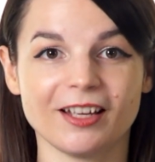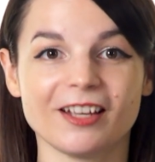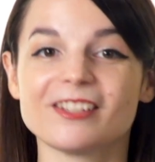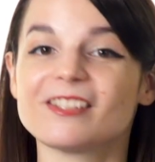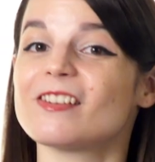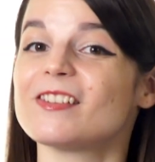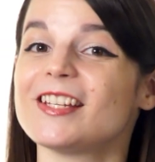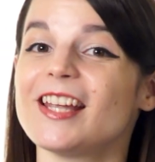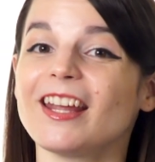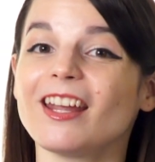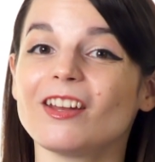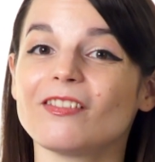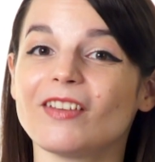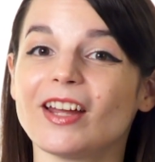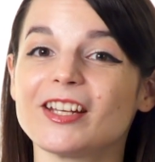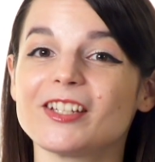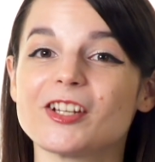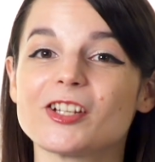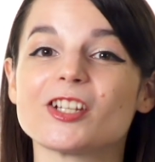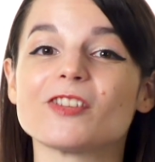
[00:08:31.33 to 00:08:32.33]
so take
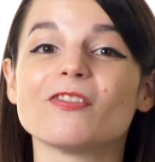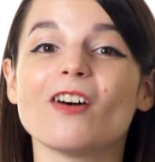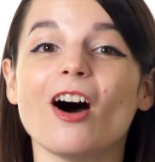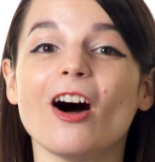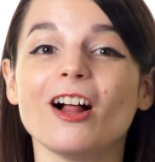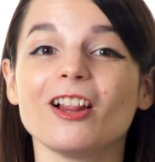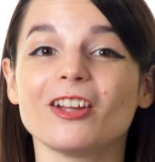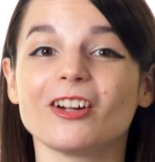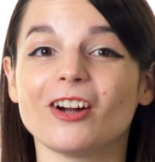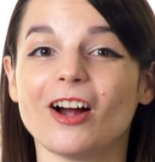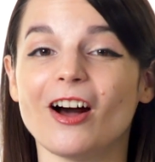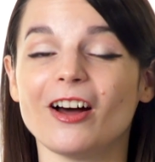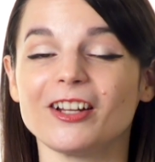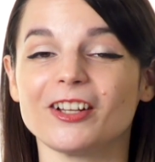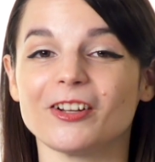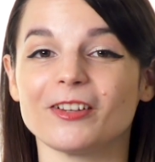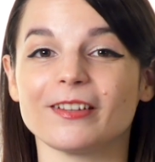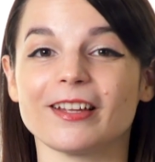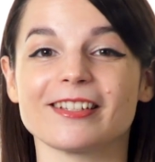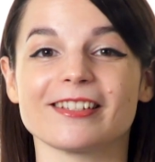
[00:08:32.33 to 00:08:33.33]
advantage of all our
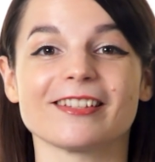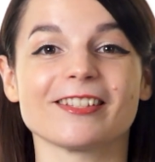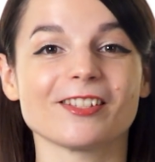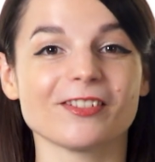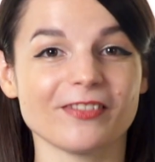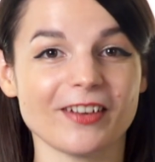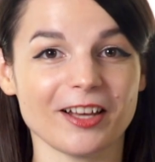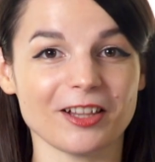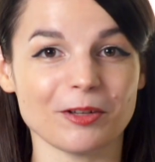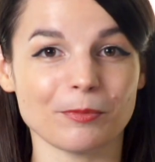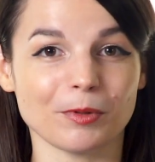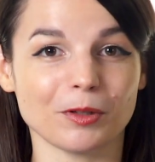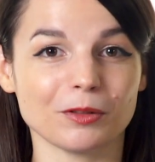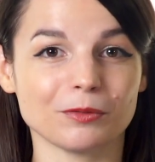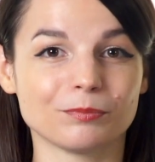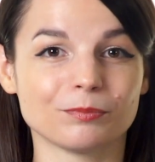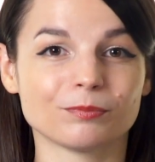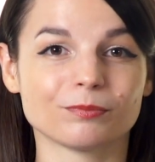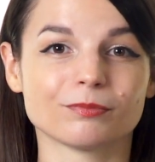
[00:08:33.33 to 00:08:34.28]
audio lessons available.